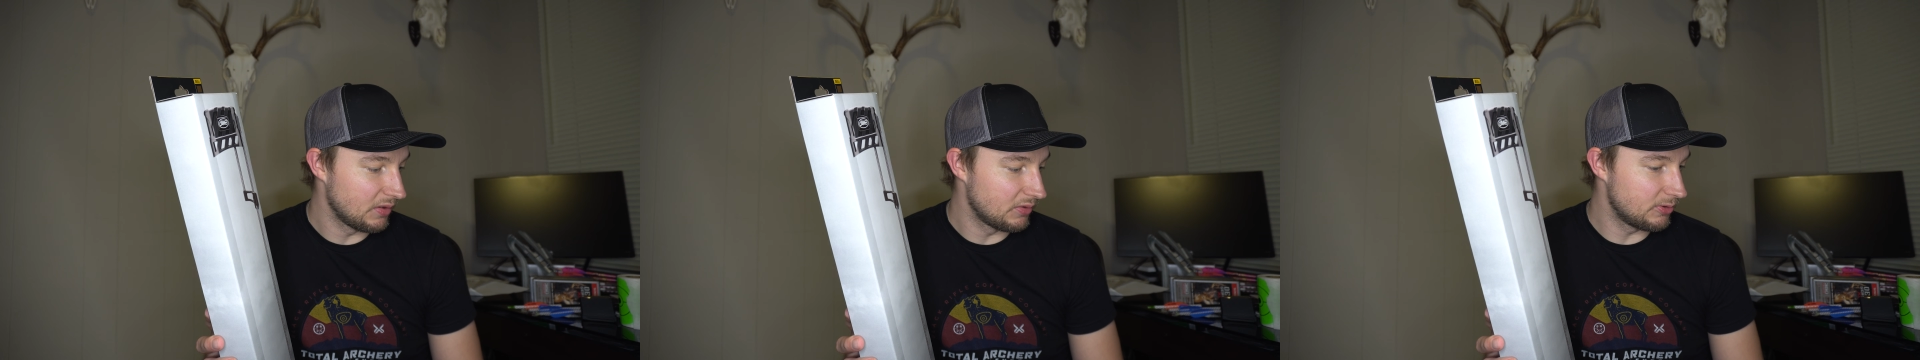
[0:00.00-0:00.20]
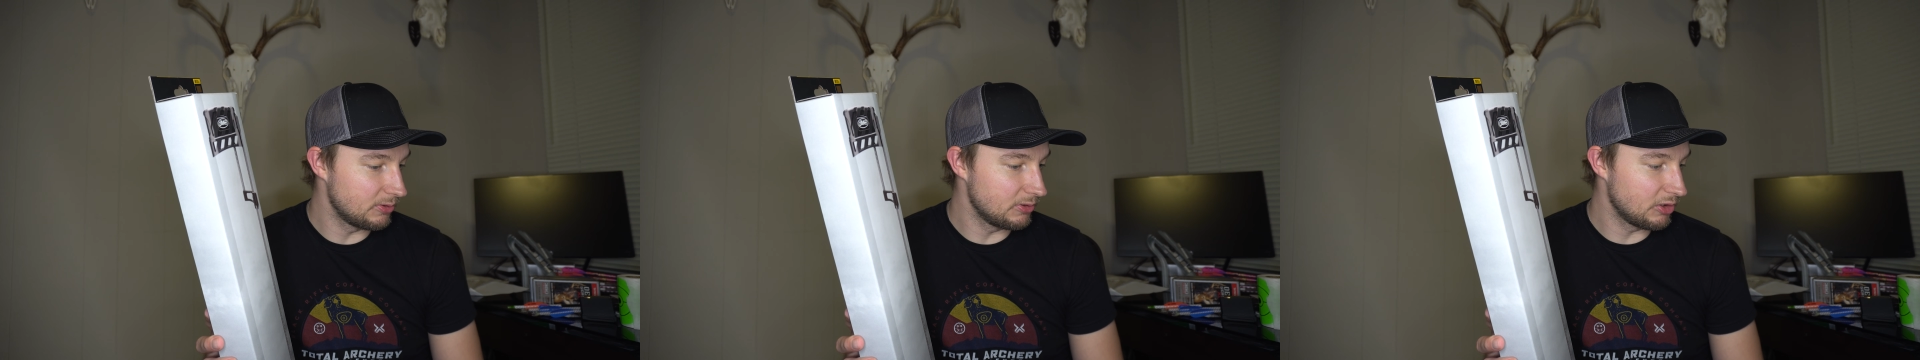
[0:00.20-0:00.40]

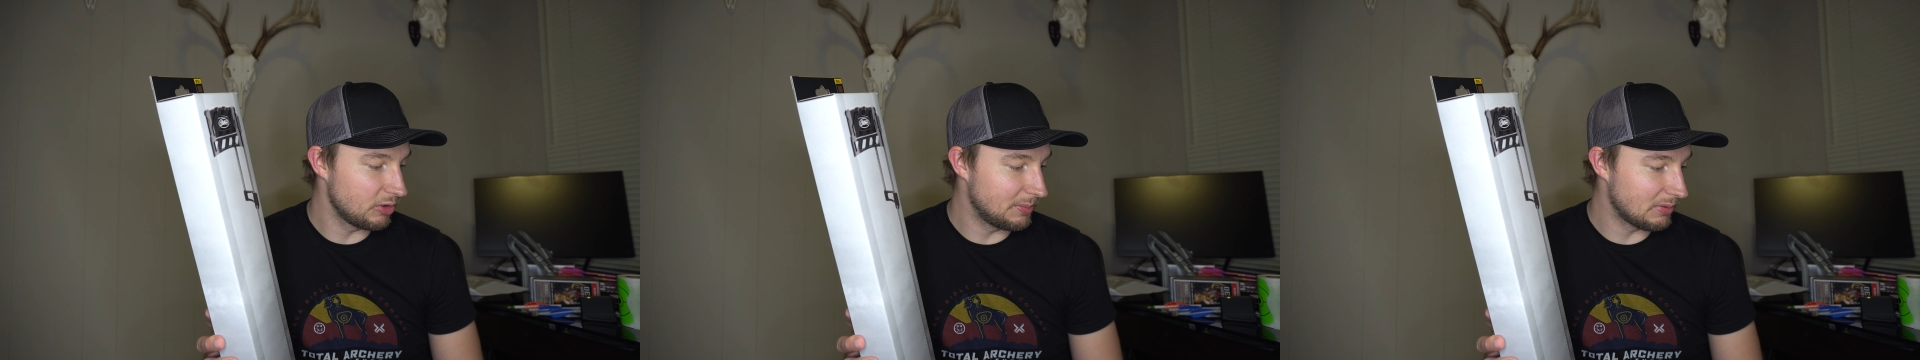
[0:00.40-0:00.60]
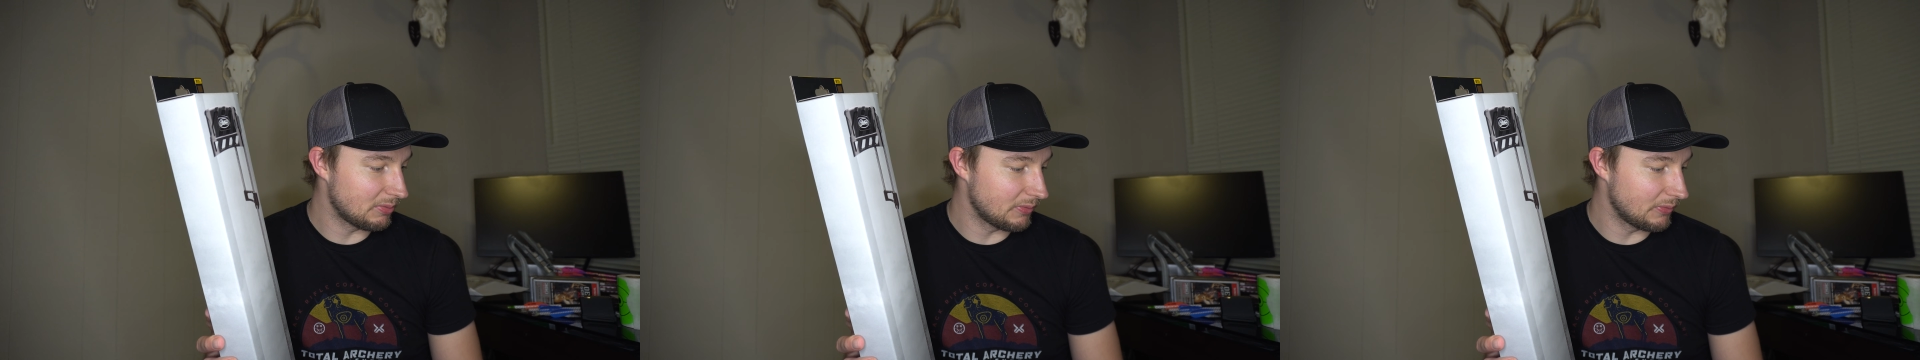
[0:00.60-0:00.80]
do a little
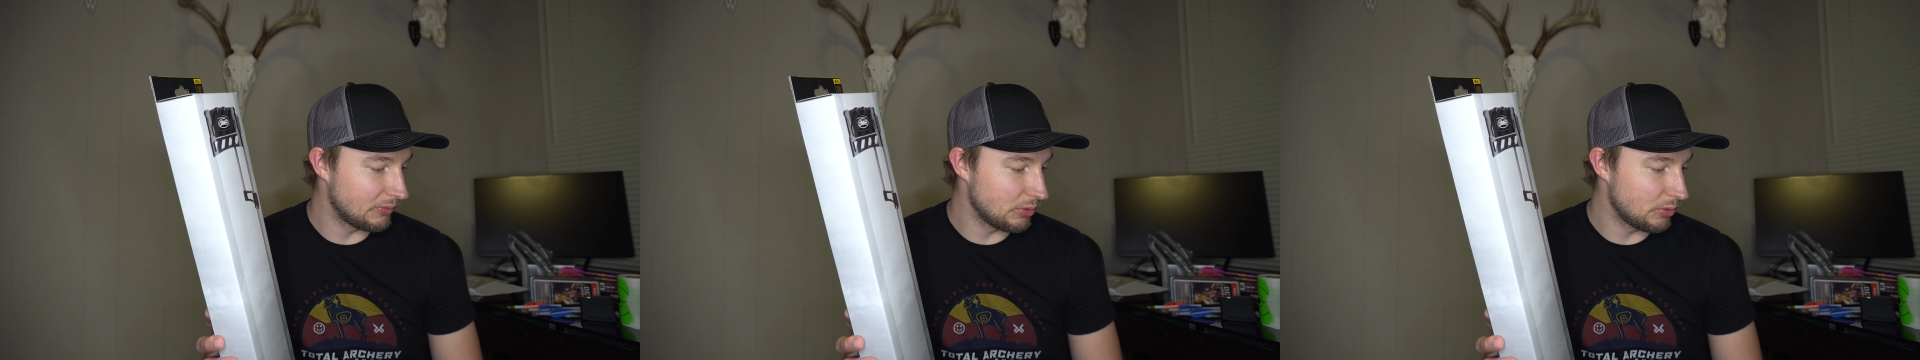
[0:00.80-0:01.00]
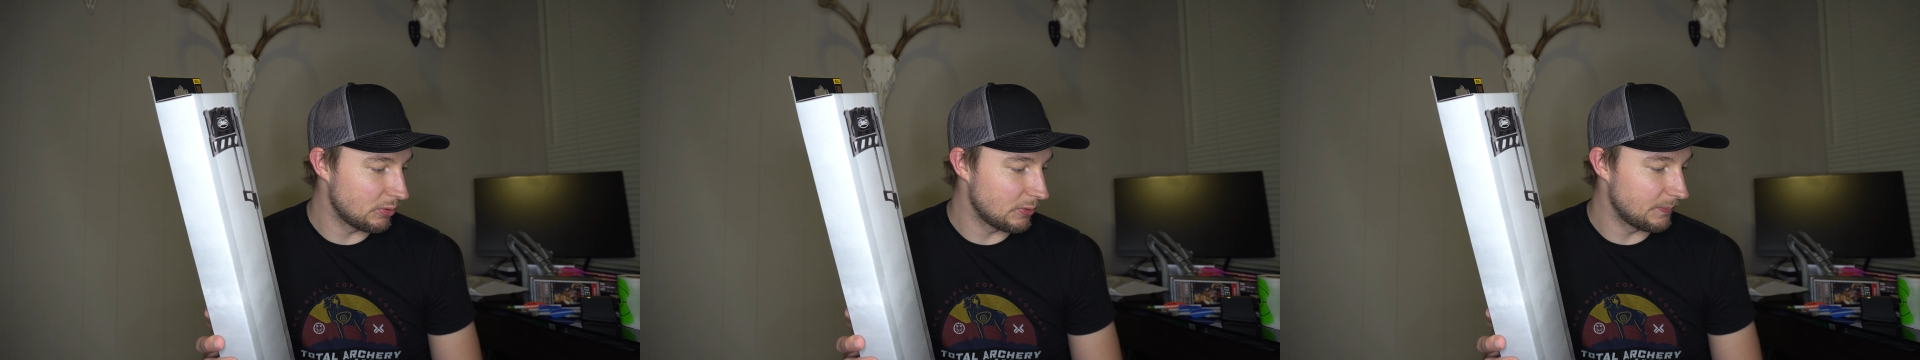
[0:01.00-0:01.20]
bit of
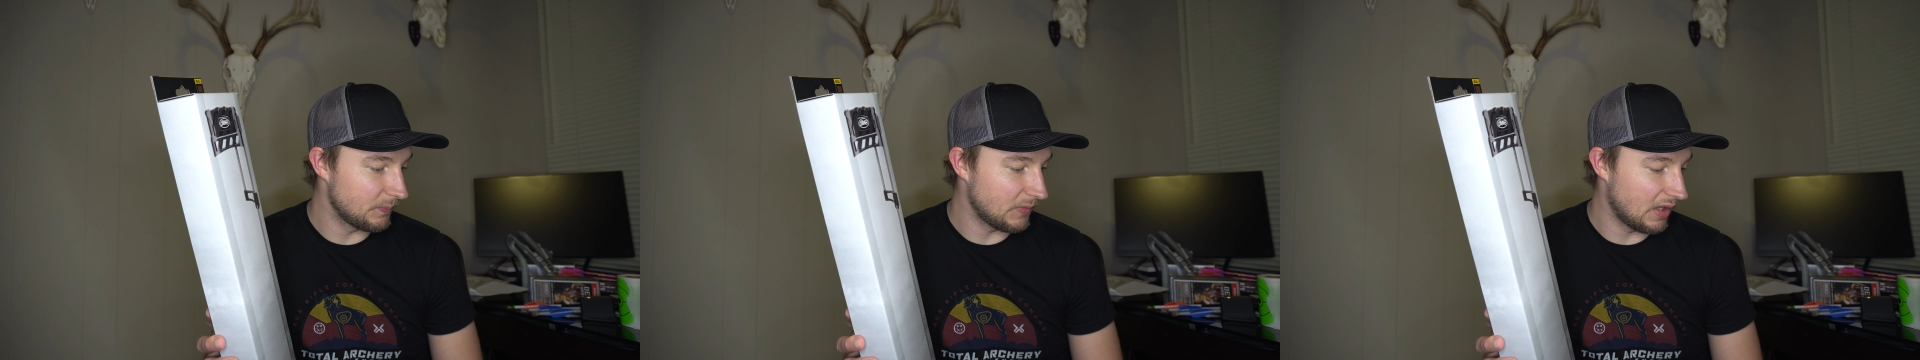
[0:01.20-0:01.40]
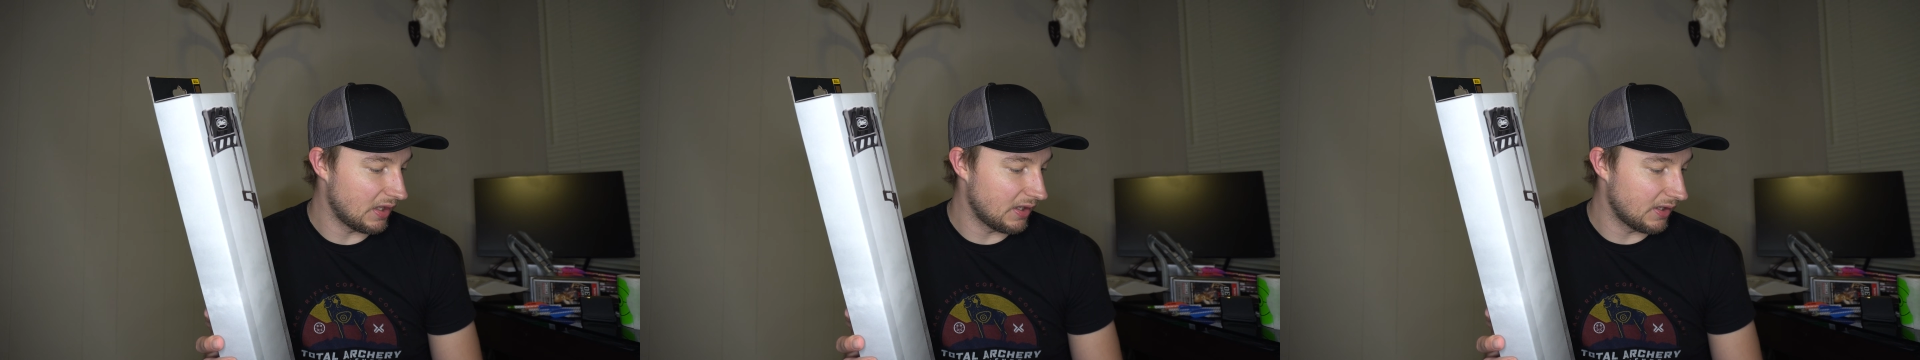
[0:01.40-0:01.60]
review,
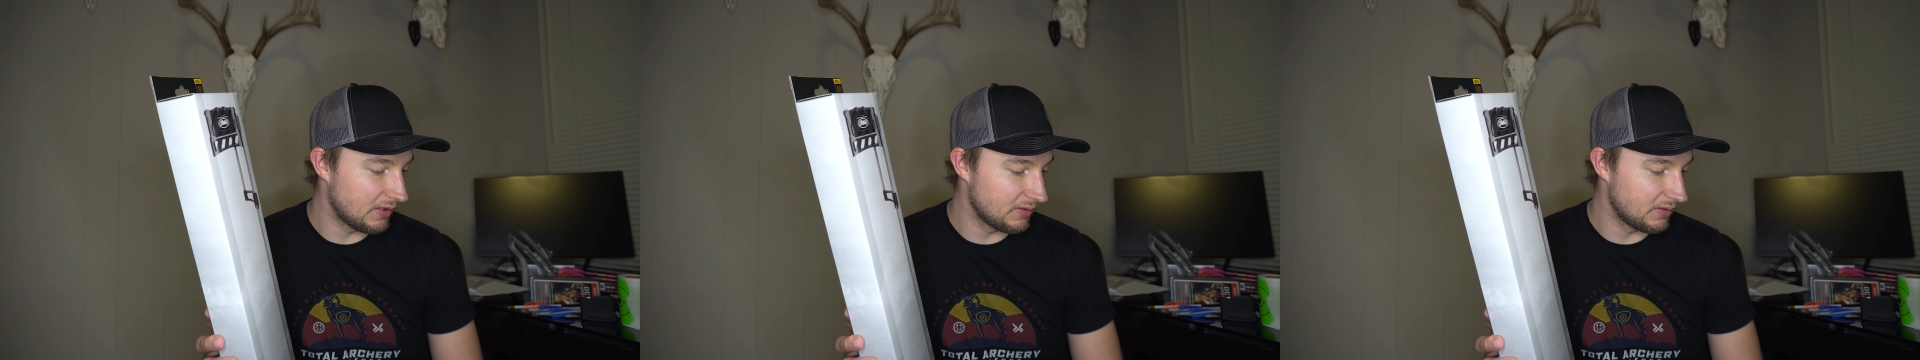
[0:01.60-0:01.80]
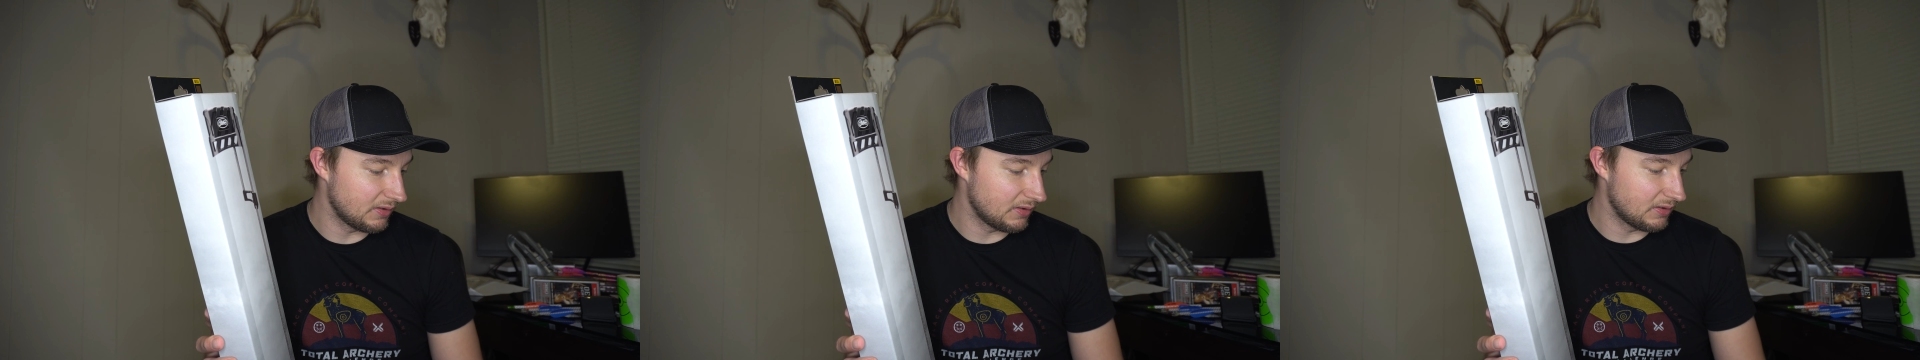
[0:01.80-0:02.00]

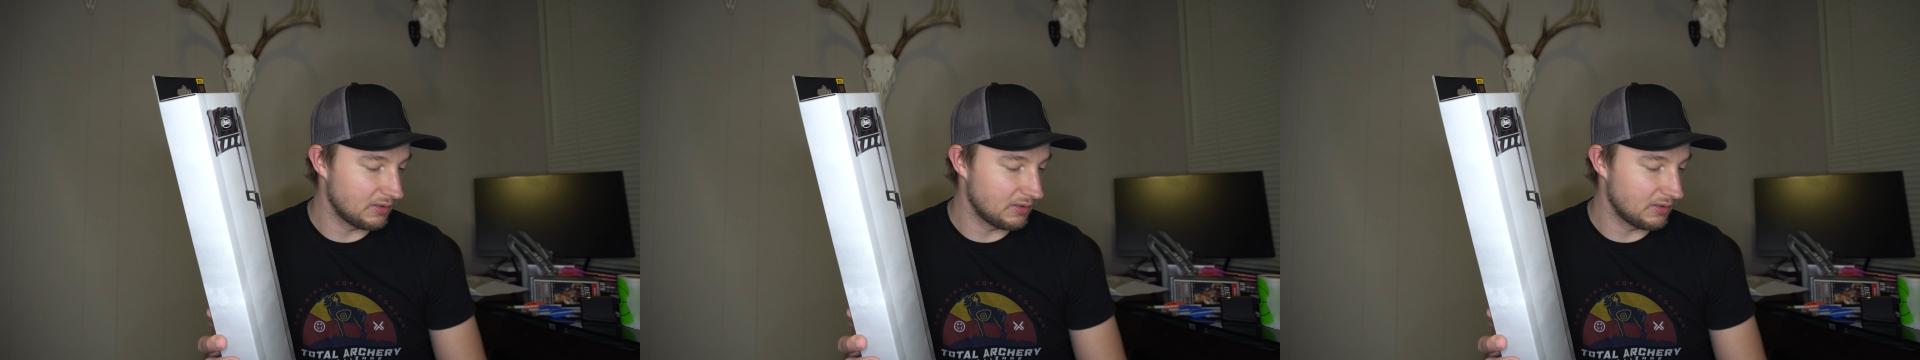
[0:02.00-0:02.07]
and